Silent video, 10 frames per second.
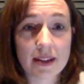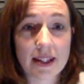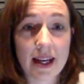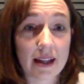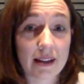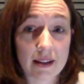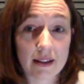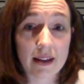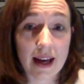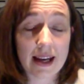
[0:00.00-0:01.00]
saying that
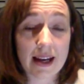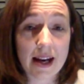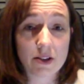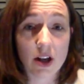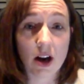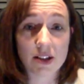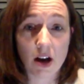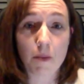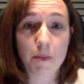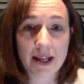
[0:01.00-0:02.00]
the electric cars
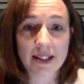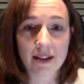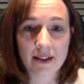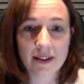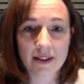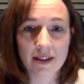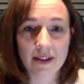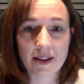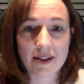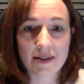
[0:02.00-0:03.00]
are better
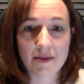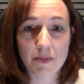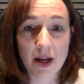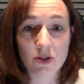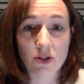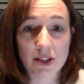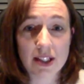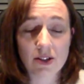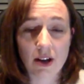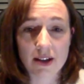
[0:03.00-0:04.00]
than petrol or
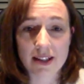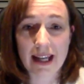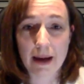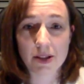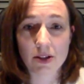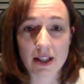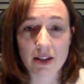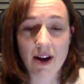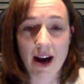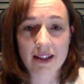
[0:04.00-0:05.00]
diesel cars is absolutely
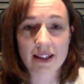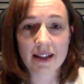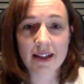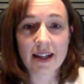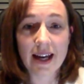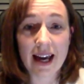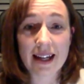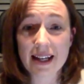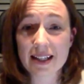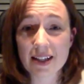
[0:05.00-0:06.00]
correct. And
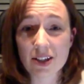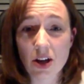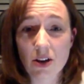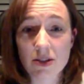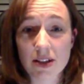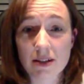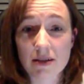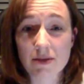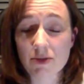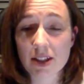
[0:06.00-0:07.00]
actually
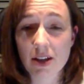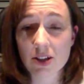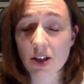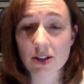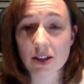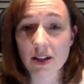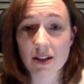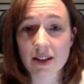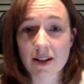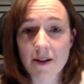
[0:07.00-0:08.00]
research shows
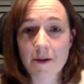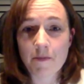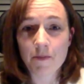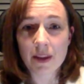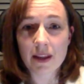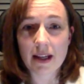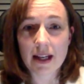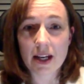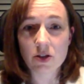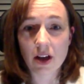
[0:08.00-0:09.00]
that
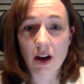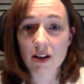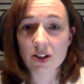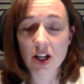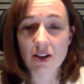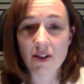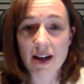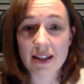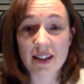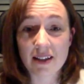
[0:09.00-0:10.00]
electric cars
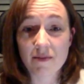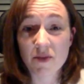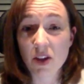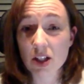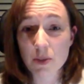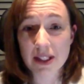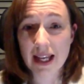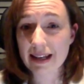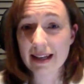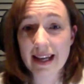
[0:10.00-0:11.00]
generate
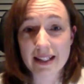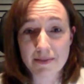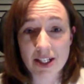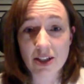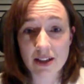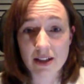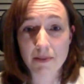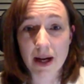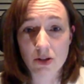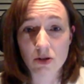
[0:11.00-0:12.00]
30% less emissions
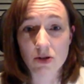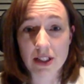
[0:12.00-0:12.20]
than petrol or